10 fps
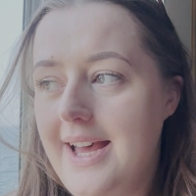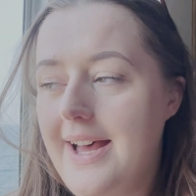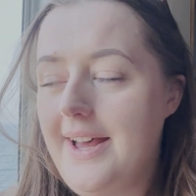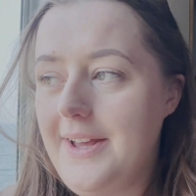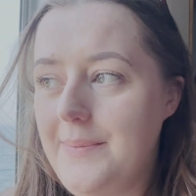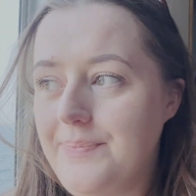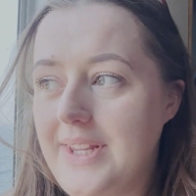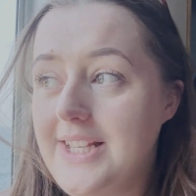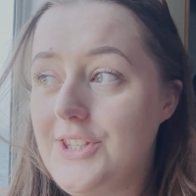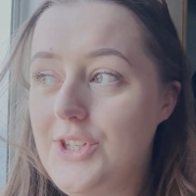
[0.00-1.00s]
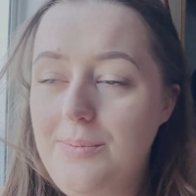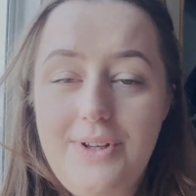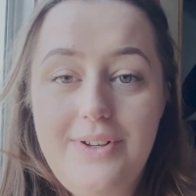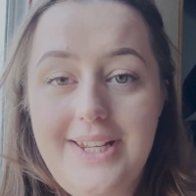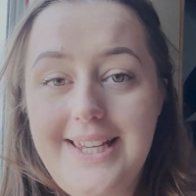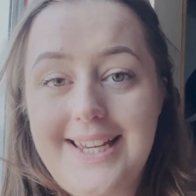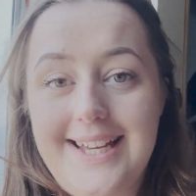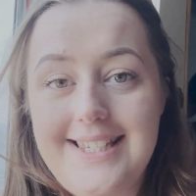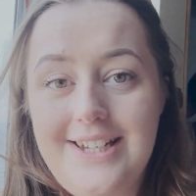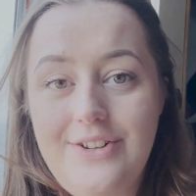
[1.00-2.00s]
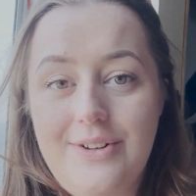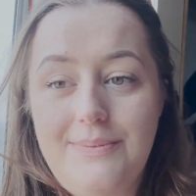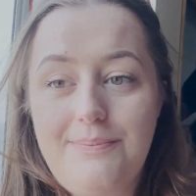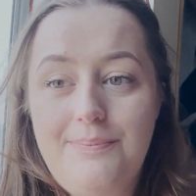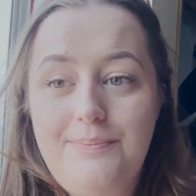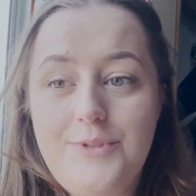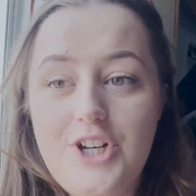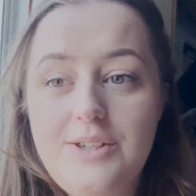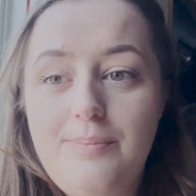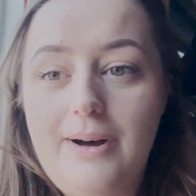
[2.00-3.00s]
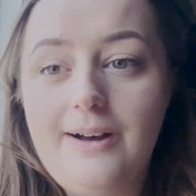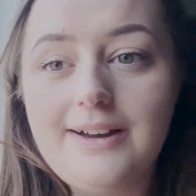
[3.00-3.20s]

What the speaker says: It's super unique, as in you can just park